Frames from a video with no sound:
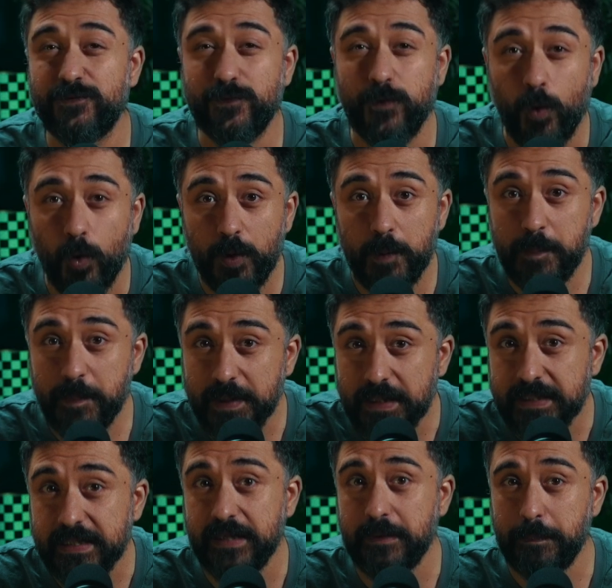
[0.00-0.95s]
4
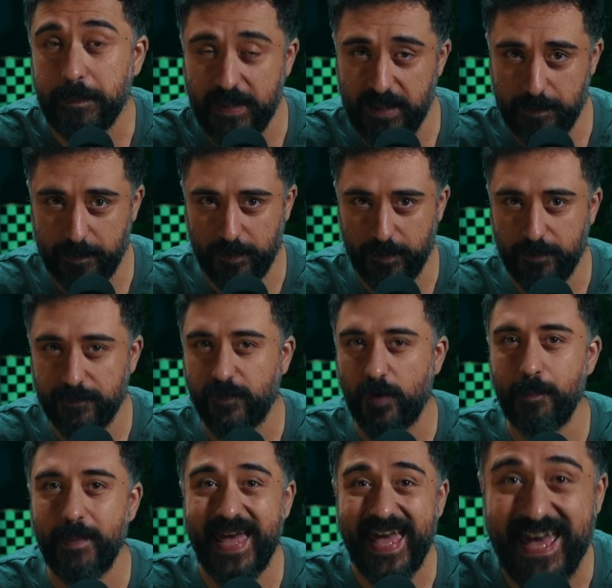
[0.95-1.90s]
billion people
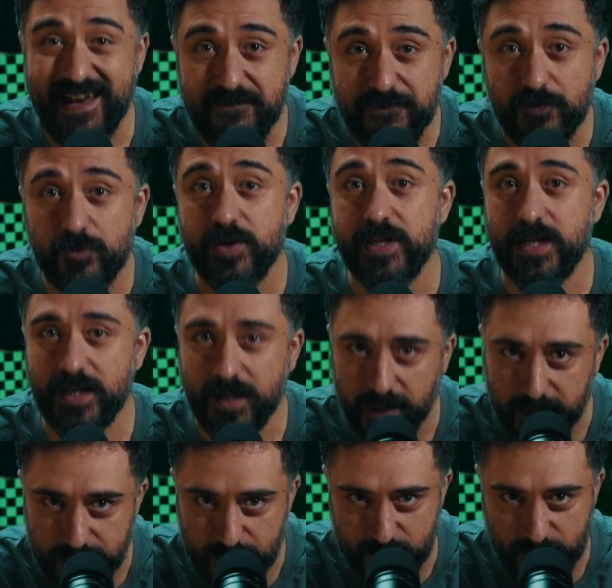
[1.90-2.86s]
from every
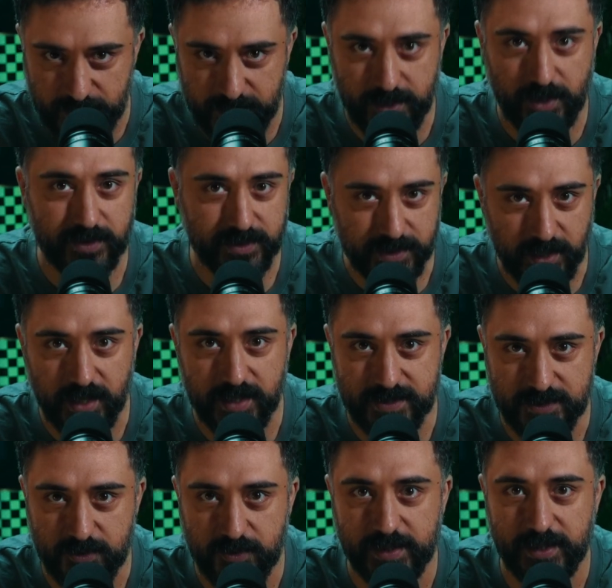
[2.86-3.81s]
country on
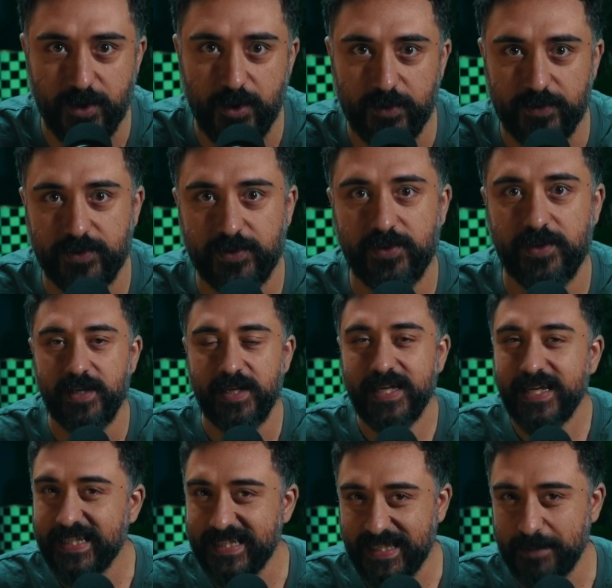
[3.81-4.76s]
God's green earth.
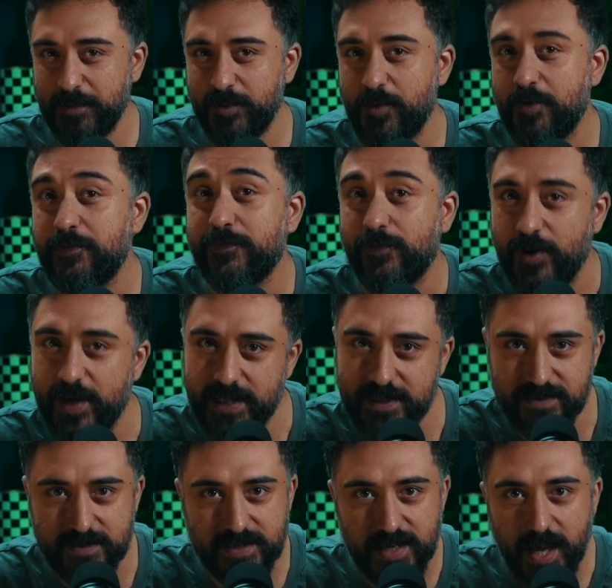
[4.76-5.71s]
Let me
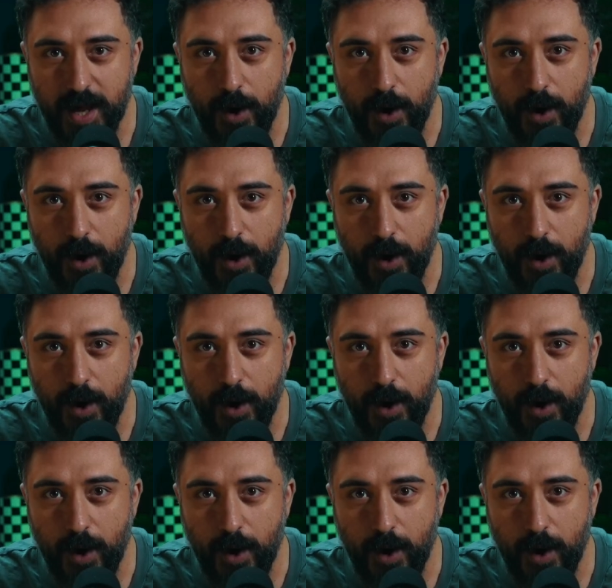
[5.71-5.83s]
rephrase